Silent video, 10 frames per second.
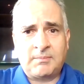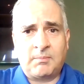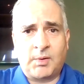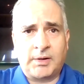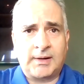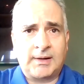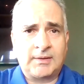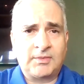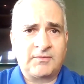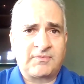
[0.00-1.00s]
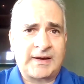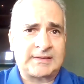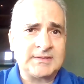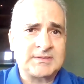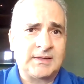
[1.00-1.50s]
But the
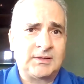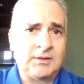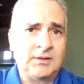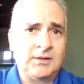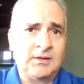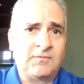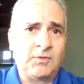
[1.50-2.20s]
fact is that if